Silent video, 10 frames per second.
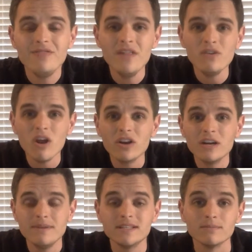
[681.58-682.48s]
then there are going
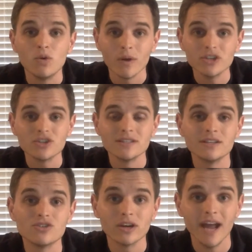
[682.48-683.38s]
to be some questions
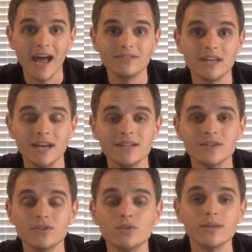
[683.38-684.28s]
that you're going to have to
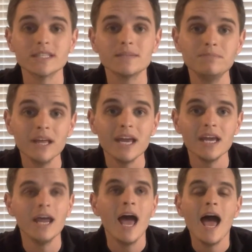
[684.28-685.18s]
answer to
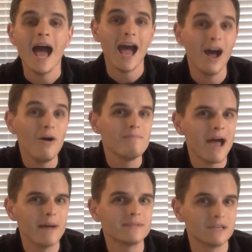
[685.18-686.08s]
explain how
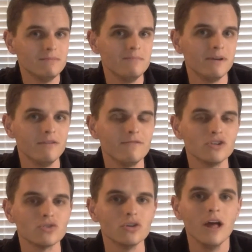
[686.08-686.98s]
maps can be
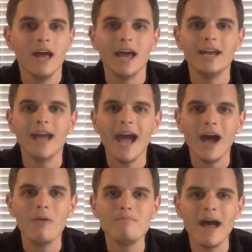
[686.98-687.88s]
beneficial and
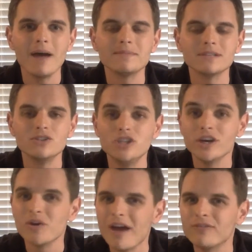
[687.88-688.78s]
how maps and
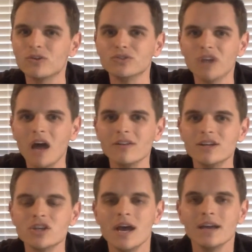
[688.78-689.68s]
geographical
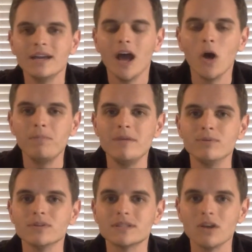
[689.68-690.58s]
knowledge can help
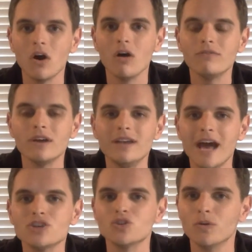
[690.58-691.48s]
people solve a
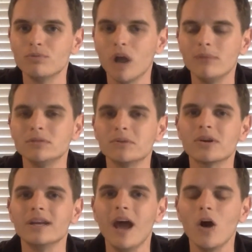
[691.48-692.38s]
national problem or
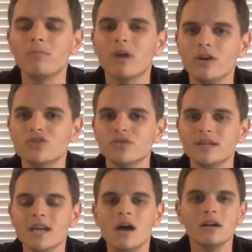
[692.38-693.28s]
can help
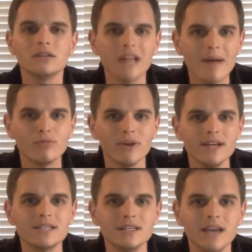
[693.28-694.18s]
countries
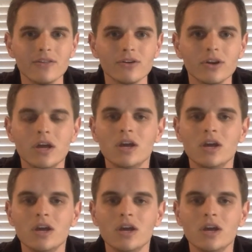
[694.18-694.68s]
collaborate together